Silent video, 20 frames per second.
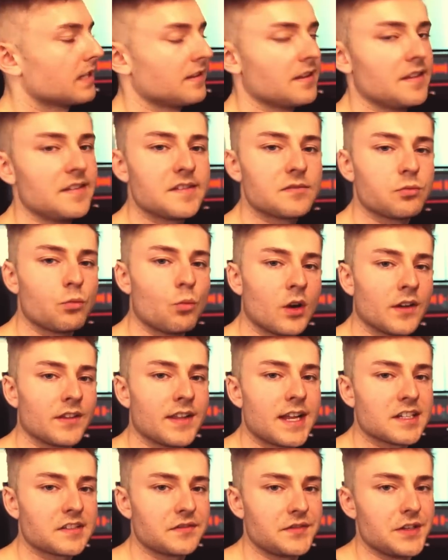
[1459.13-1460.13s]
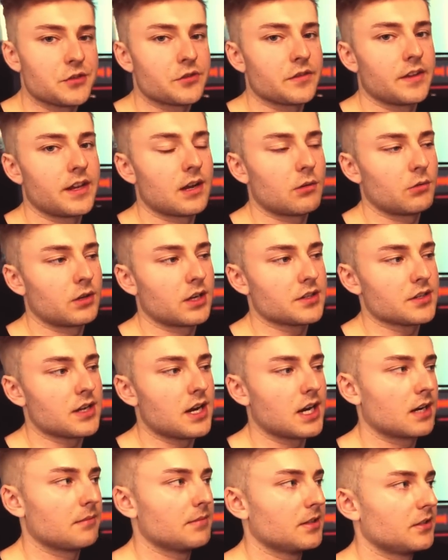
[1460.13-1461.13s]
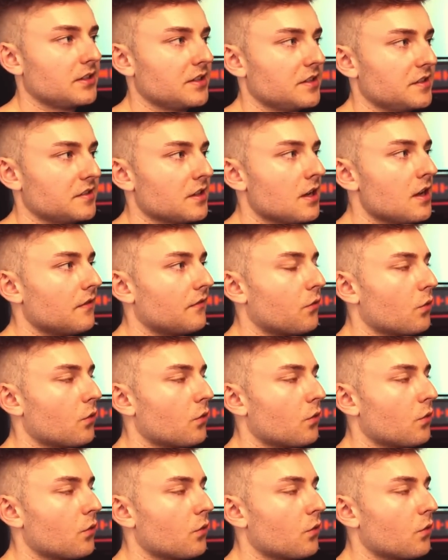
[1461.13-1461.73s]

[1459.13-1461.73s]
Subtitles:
And then this one last feature that I want to talk about is